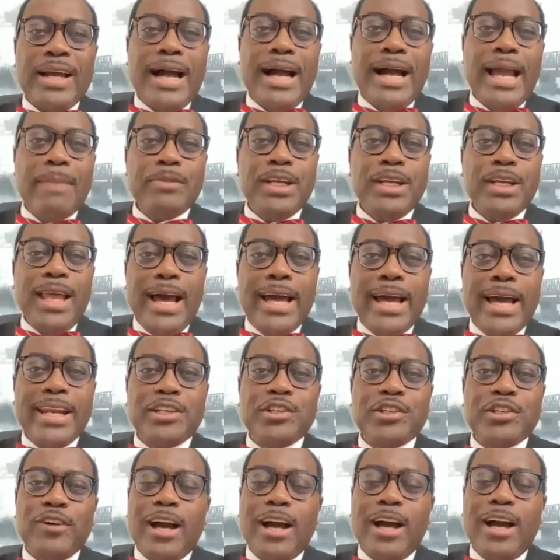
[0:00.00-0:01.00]
I am
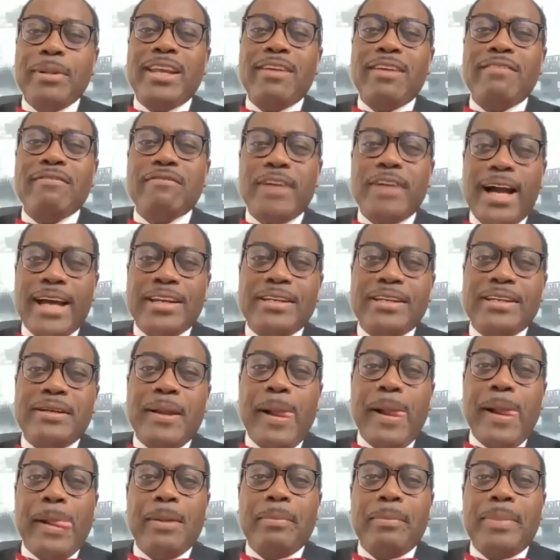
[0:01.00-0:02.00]
delighted to have been invited
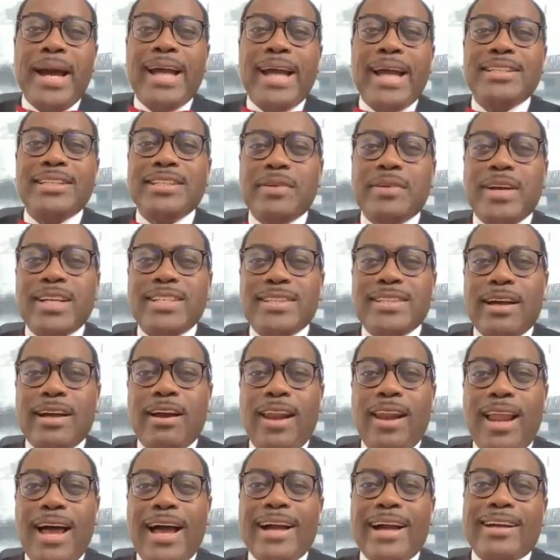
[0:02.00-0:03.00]
by Teresa
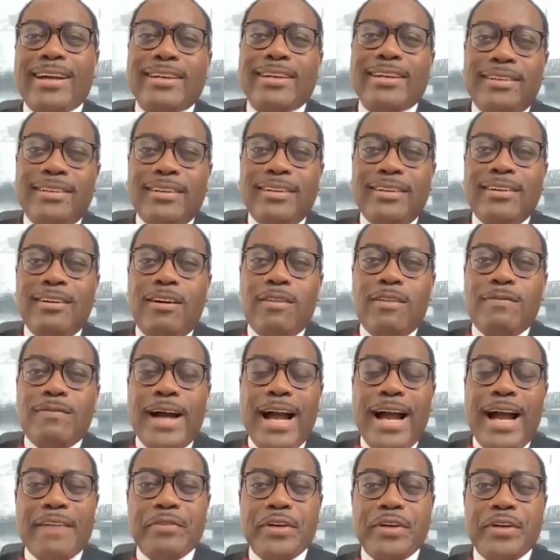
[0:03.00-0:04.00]
Clarke of
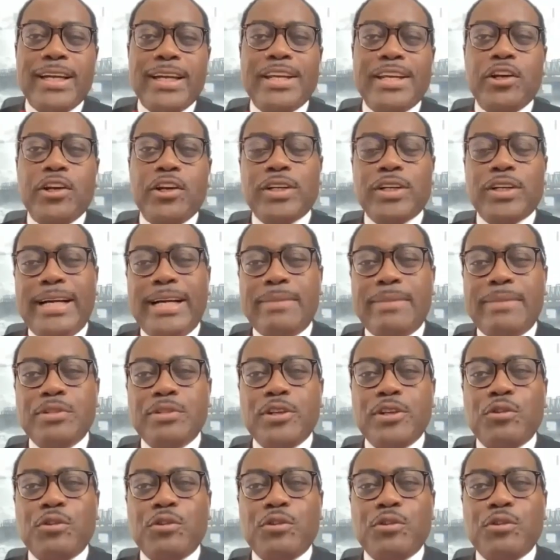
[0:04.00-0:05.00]
Africa.com
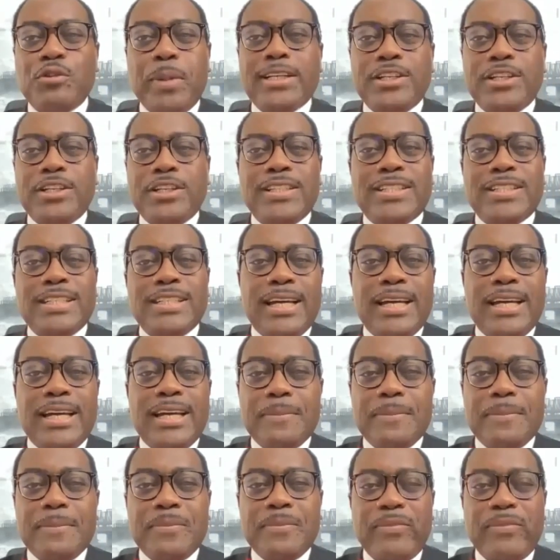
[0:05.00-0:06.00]
to speak to you
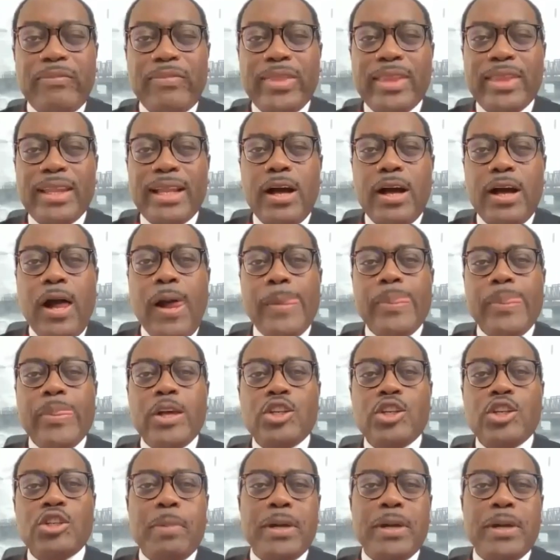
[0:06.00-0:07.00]
today on
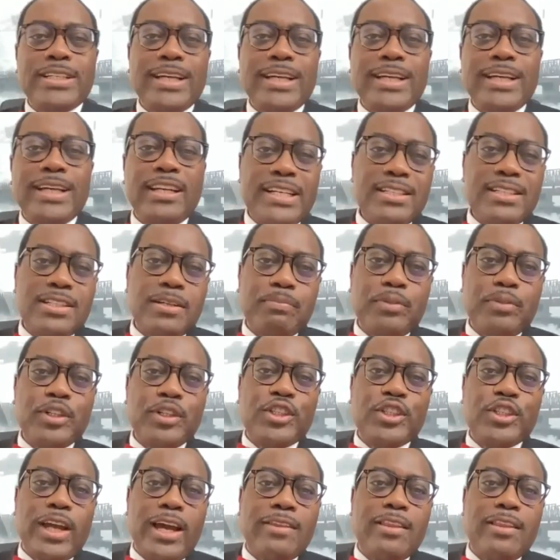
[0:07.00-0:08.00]
this special event
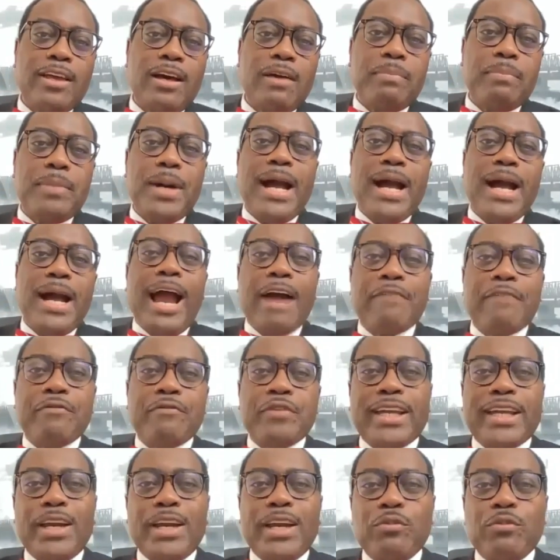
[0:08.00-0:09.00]
put together by
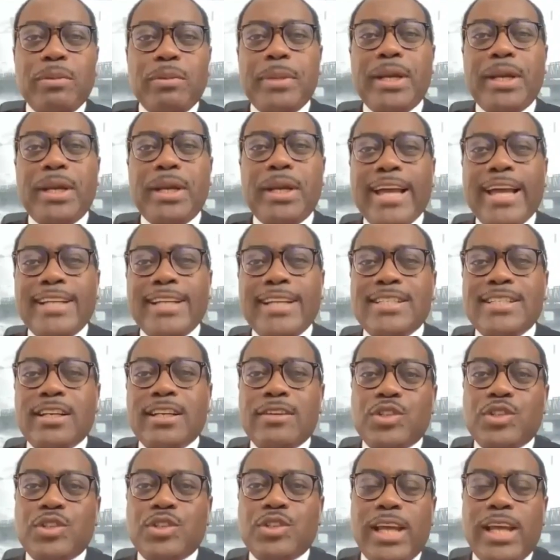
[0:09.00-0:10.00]
African Women Heads
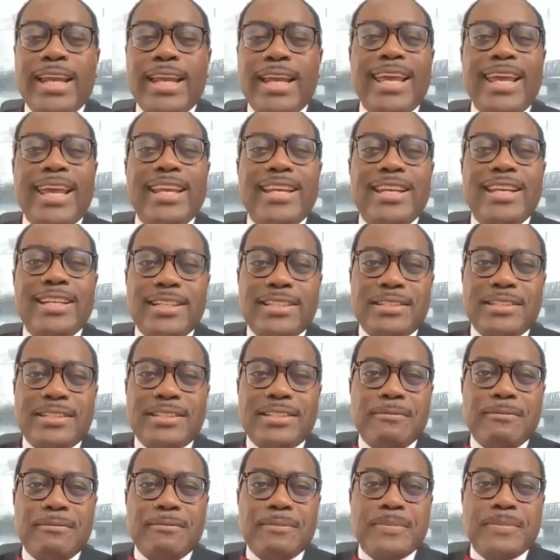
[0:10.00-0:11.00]
of State
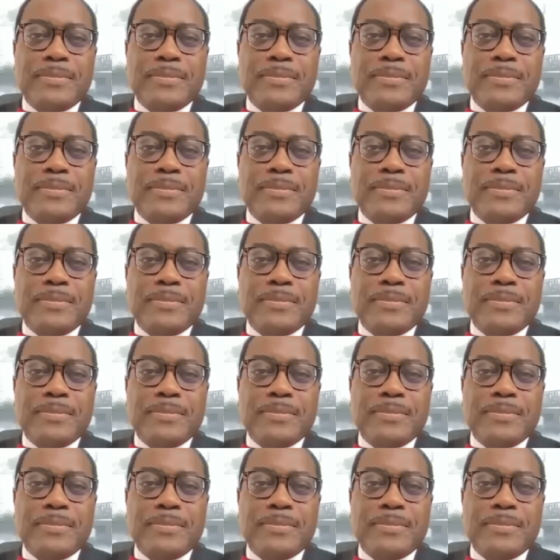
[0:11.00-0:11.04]
Initiative.